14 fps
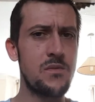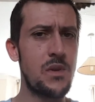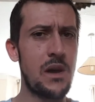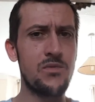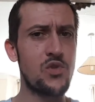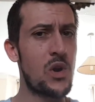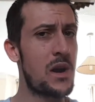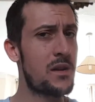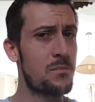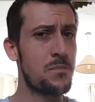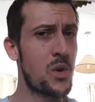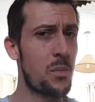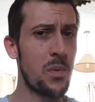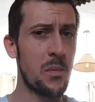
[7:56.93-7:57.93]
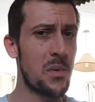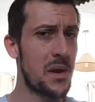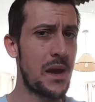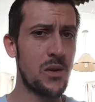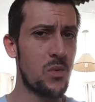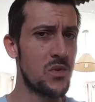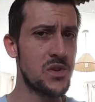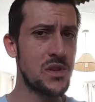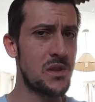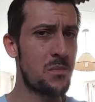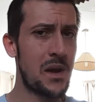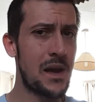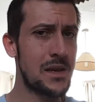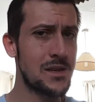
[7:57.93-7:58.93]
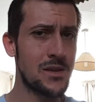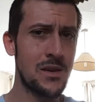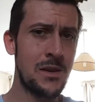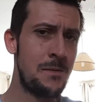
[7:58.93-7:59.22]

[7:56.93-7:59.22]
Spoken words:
I've tried a couple of banana ones in the past,